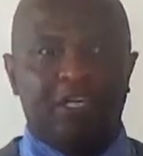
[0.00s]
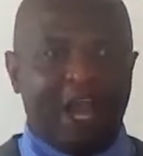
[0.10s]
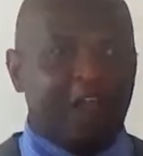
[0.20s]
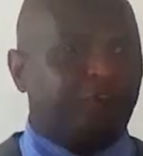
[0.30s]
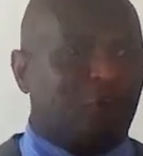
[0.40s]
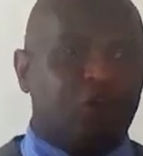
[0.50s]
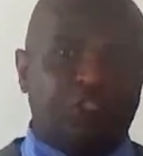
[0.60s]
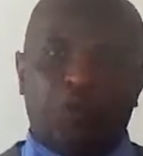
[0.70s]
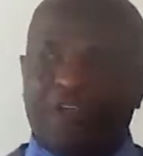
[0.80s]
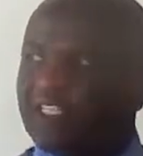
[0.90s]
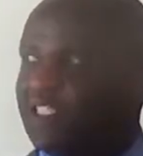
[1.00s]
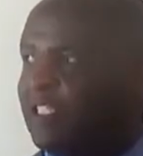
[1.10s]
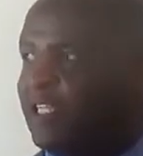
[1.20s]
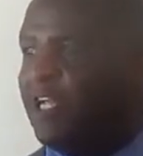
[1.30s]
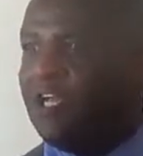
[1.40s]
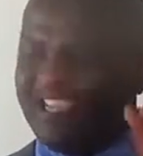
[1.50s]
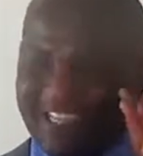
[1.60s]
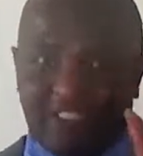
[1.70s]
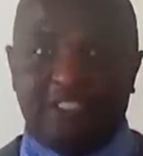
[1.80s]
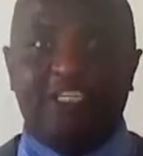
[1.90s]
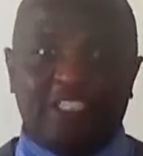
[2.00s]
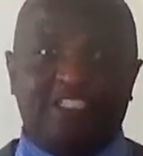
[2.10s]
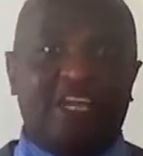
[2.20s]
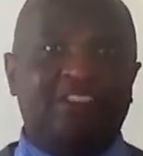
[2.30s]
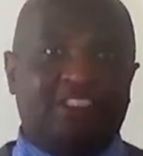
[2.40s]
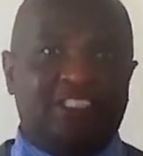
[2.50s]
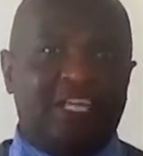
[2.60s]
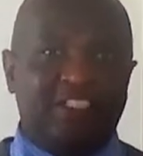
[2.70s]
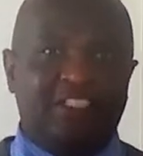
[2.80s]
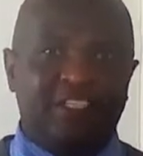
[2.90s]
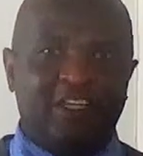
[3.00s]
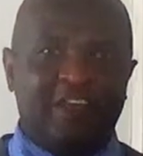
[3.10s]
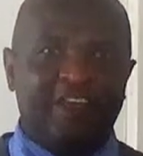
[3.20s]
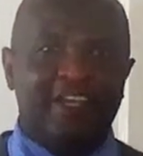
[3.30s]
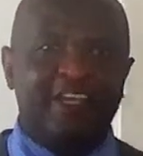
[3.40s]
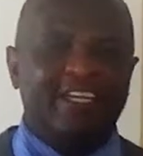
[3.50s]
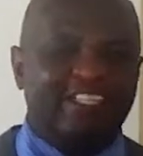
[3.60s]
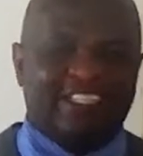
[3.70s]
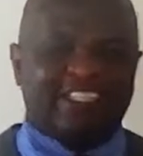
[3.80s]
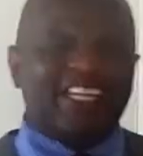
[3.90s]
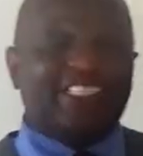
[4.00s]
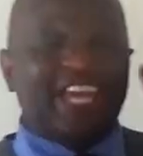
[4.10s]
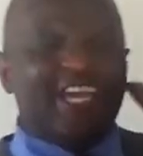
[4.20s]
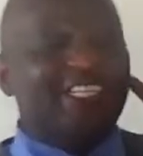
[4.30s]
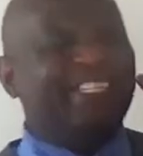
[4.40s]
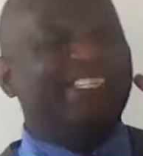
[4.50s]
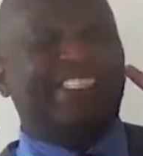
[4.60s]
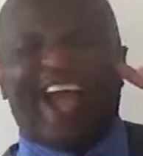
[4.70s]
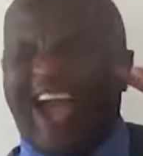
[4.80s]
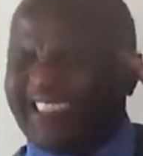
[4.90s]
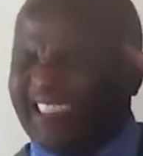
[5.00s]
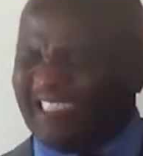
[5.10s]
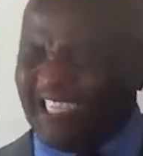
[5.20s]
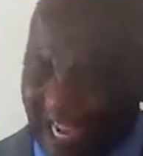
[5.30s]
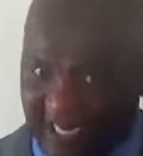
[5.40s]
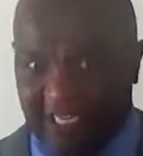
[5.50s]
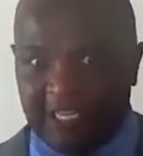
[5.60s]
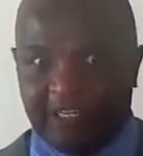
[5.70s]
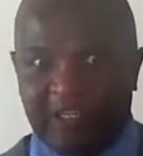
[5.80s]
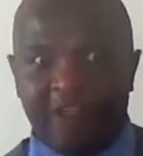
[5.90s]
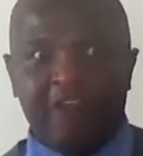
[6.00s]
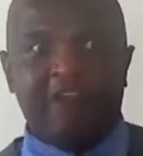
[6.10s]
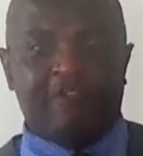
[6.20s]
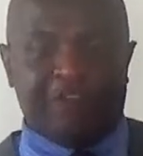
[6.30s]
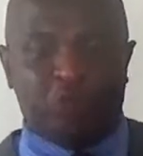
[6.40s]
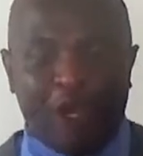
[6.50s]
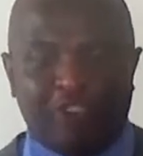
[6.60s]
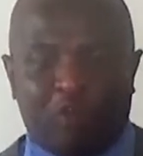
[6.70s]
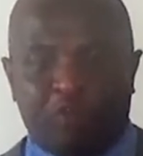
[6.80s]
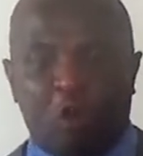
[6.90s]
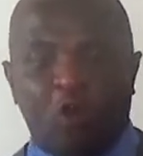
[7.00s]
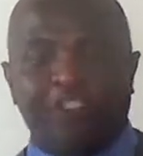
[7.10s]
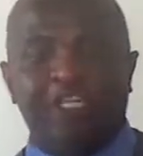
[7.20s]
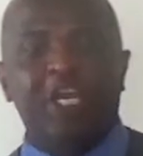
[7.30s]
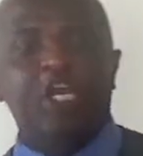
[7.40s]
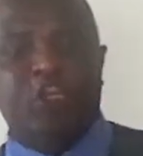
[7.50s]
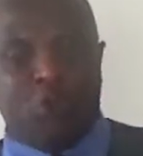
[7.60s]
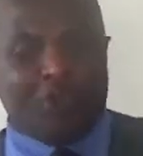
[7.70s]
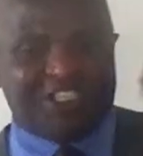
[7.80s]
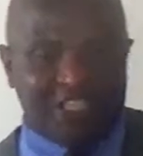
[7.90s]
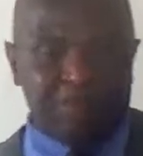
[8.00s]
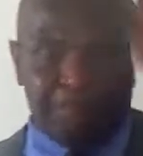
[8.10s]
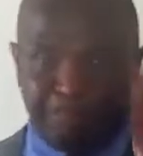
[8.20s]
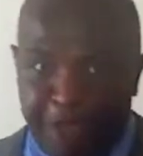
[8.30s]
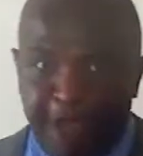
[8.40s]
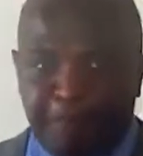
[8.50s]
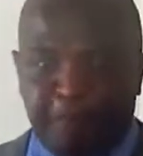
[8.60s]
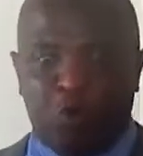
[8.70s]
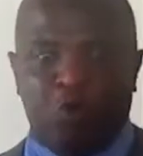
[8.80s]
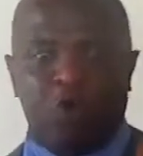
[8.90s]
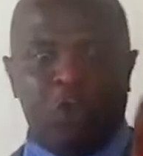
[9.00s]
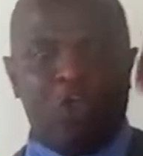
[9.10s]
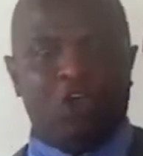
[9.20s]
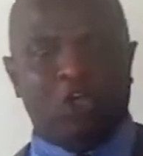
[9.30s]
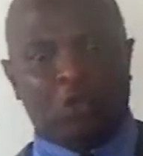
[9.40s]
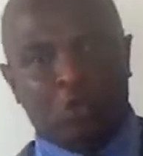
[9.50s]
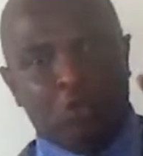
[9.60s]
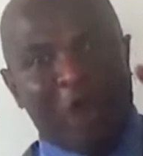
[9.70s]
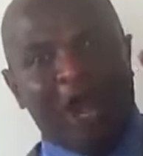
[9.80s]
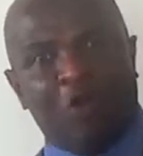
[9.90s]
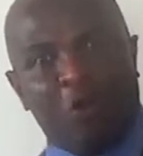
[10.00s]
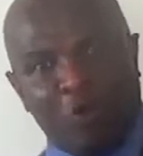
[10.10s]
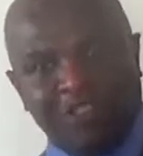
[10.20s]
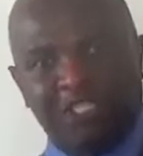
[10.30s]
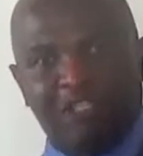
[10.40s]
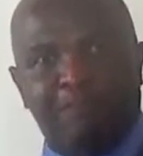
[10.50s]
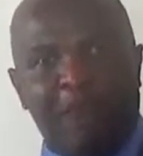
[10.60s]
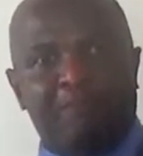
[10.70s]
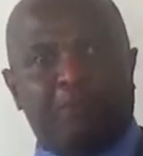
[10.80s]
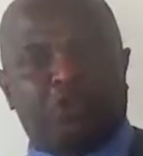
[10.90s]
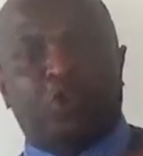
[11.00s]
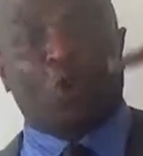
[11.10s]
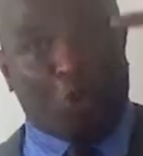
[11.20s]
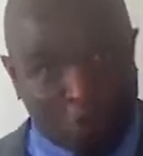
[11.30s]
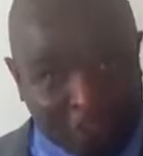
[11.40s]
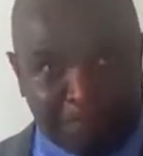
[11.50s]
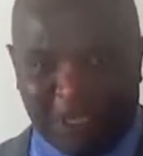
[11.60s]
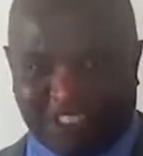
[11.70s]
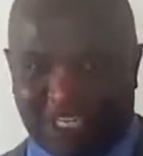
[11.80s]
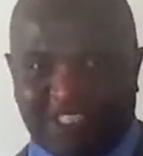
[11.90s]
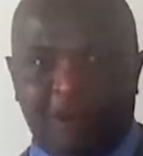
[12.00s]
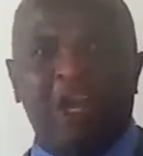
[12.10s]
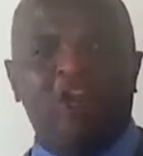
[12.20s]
I've told you that in these last days, Satan is attacking the word of God using people who are holding the Bible, so-called pastors.